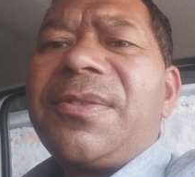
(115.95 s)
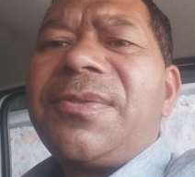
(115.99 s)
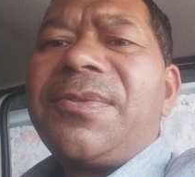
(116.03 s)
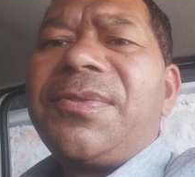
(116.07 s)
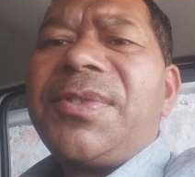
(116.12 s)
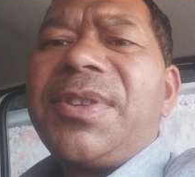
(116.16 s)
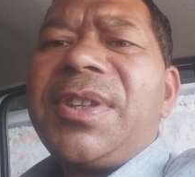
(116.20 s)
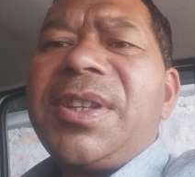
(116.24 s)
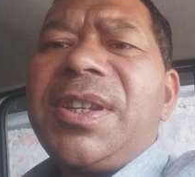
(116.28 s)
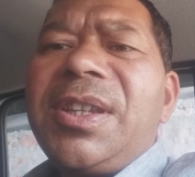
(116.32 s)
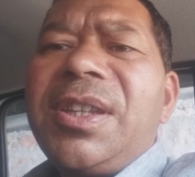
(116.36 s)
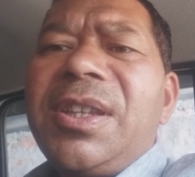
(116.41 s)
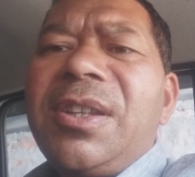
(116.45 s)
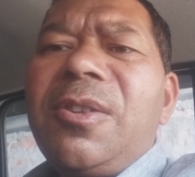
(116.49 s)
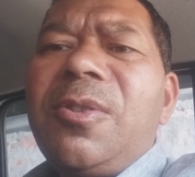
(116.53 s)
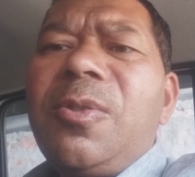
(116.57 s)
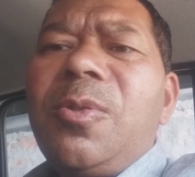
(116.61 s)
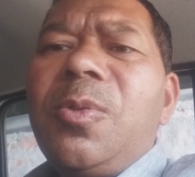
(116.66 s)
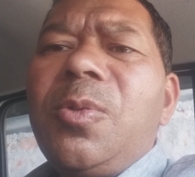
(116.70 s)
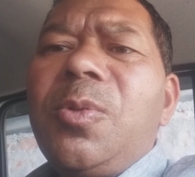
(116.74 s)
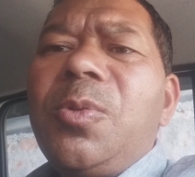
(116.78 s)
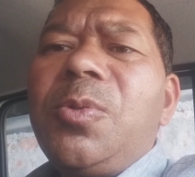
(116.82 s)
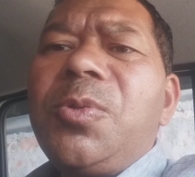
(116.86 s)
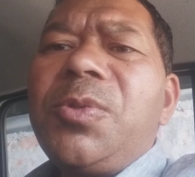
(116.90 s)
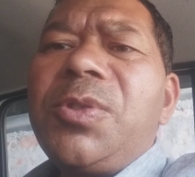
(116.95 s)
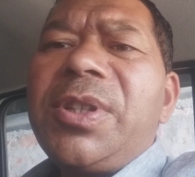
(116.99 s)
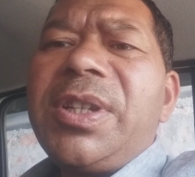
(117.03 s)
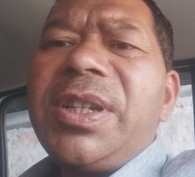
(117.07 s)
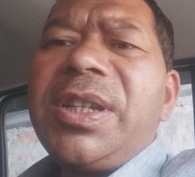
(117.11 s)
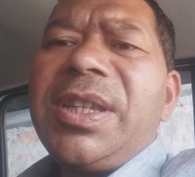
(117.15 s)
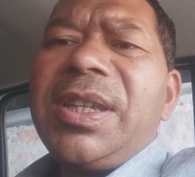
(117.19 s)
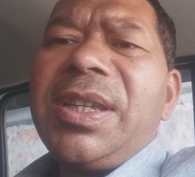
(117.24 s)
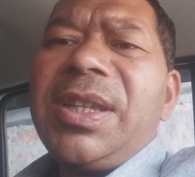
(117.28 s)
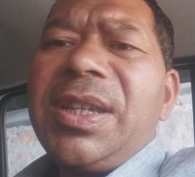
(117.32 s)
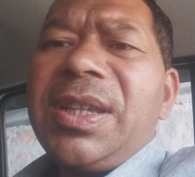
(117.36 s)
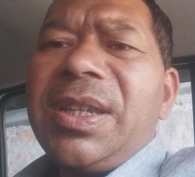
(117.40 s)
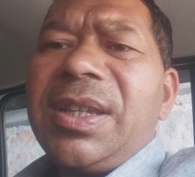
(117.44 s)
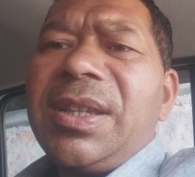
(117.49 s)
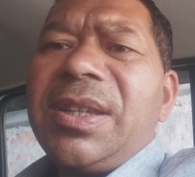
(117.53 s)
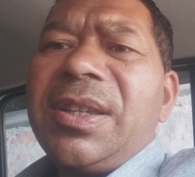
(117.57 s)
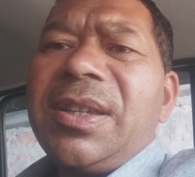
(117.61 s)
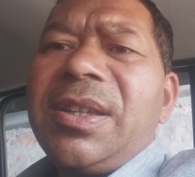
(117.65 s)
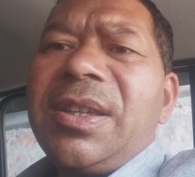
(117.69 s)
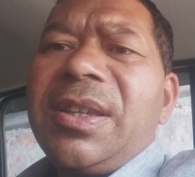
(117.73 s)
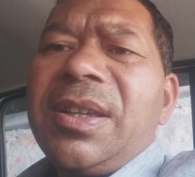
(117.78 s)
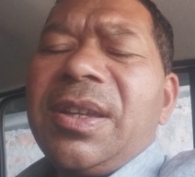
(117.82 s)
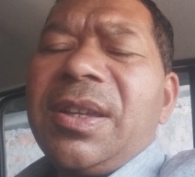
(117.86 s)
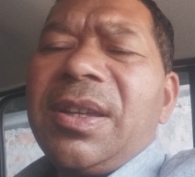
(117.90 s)
very loosely
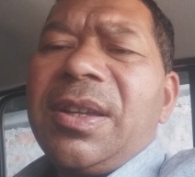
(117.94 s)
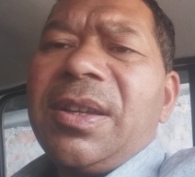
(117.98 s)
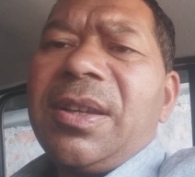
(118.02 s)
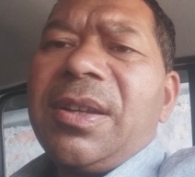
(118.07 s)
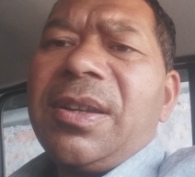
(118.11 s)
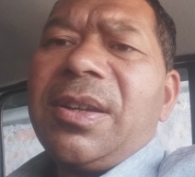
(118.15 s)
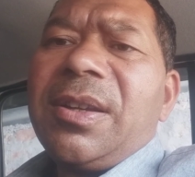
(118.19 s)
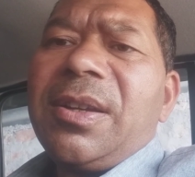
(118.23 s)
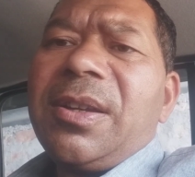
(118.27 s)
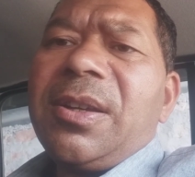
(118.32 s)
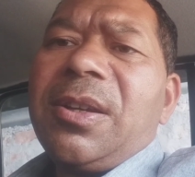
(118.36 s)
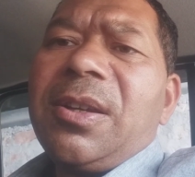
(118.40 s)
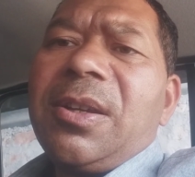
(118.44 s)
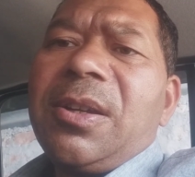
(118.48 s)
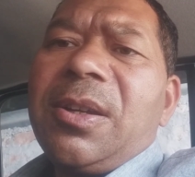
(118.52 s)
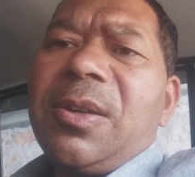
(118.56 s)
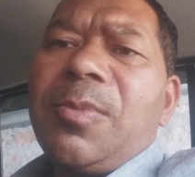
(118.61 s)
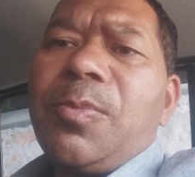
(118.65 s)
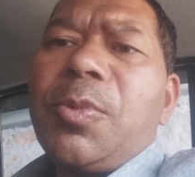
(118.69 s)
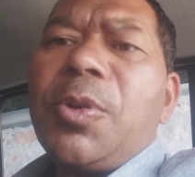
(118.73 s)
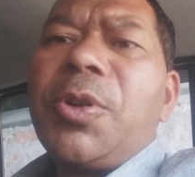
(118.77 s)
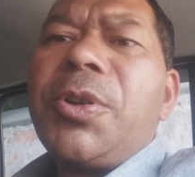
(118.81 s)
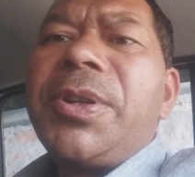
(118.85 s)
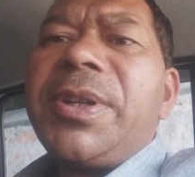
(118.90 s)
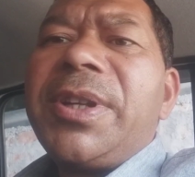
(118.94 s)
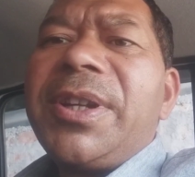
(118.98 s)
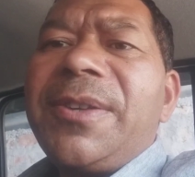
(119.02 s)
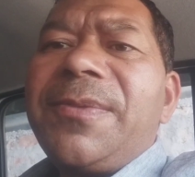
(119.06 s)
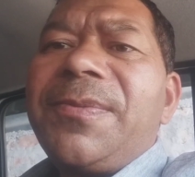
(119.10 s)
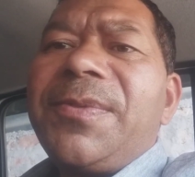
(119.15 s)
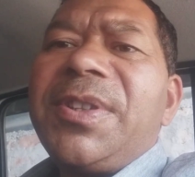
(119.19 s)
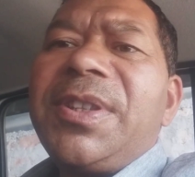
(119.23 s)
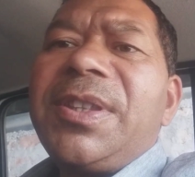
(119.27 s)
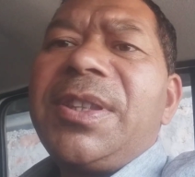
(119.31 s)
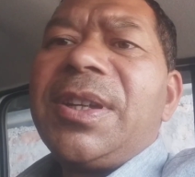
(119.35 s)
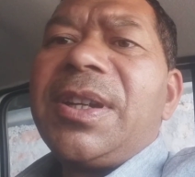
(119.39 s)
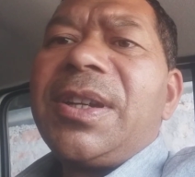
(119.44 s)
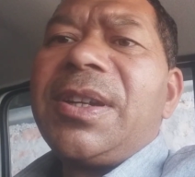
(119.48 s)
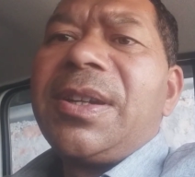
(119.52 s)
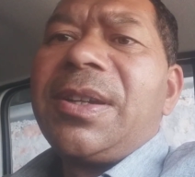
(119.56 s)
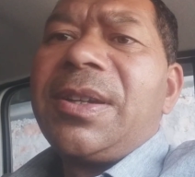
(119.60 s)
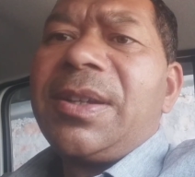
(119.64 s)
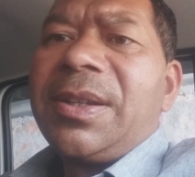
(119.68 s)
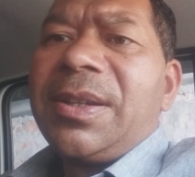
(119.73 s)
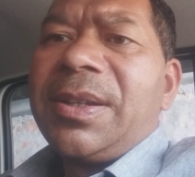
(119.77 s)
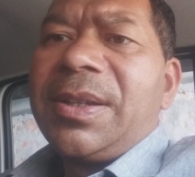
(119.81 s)
bonded with the